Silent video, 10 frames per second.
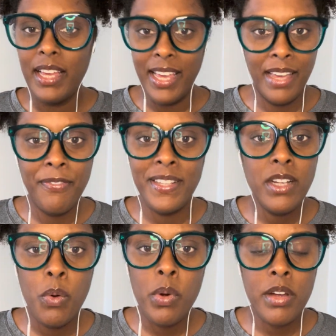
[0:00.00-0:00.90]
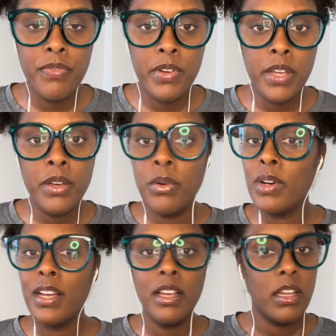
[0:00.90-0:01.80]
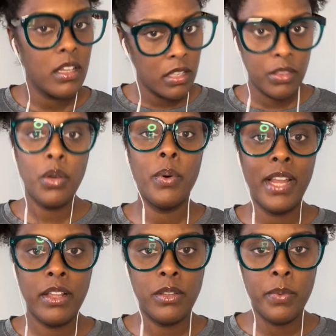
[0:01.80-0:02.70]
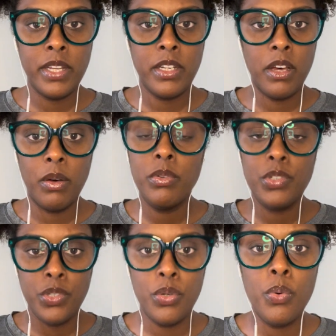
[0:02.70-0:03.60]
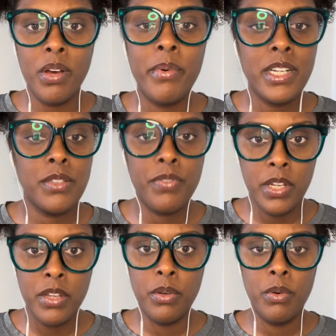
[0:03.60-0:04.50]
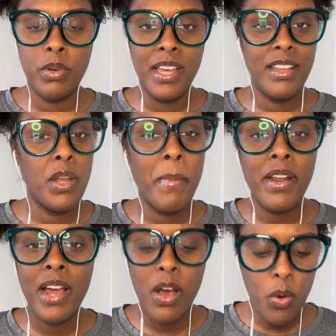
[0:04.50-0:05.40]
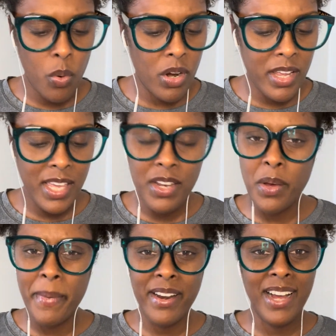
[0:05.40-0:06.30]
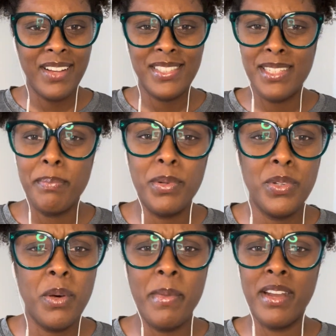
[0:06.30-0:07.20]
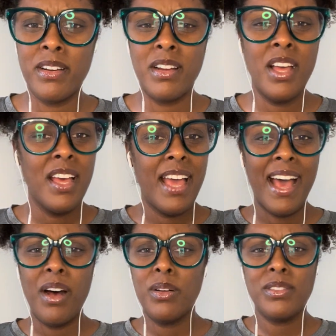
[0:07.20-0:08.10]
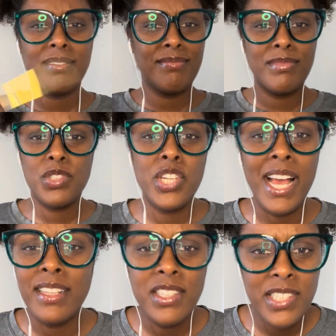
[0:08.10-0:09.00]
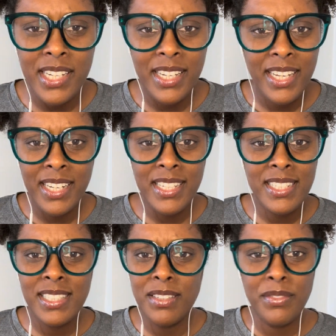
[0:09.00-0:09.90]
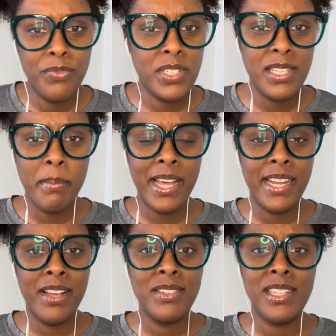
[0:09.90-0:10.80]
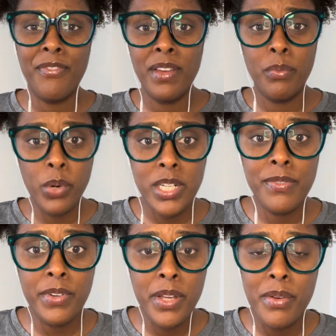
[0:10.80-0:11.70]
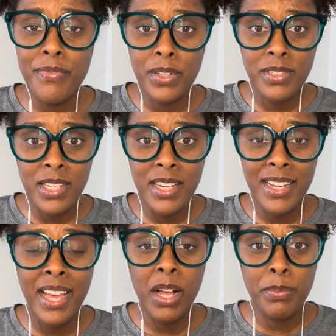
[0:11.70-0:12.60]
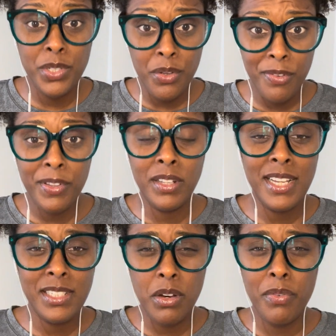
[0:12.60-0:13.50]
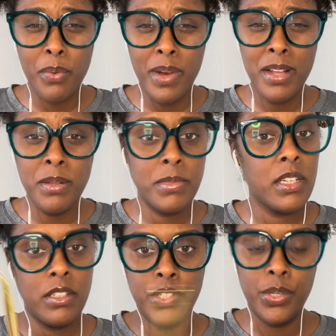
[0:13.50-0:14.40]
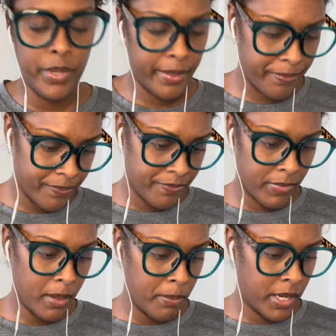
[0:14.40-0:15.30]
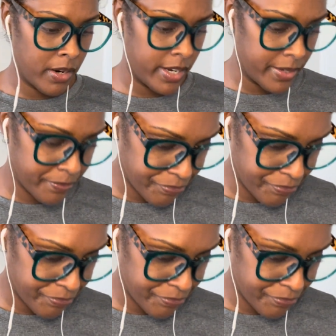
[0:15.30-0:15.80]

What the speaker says: If it don't work for you, throw it out the window. Do what works for you. No matter how quirky, no matter how simple, no matter how challenging it is for somebody else, if it works for you, feels good, it helps you feel less overwhelmed, do it. Period.